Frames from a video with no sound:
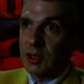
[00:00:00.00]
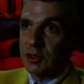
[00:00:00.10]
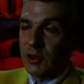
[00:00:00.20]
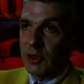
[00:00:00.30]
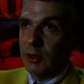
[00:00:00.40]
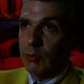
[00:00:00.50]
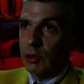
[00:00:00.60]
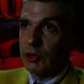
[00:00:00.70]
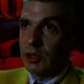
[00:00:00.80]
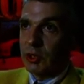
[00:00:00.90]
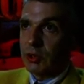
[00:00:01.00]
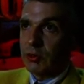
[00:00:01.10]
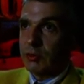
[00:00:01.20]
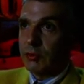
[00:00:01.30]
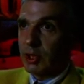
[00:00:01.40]
as the theme music
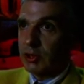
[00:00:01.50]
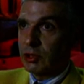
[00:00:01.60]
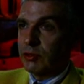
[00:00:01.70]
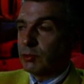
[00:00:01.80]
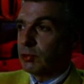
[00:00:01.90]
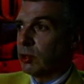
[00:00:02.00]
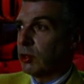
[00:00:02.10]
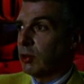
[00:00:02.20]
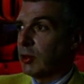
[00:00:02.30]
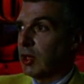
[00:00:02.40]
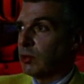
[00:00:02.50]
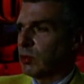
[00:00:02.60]
for that dreadful program he had.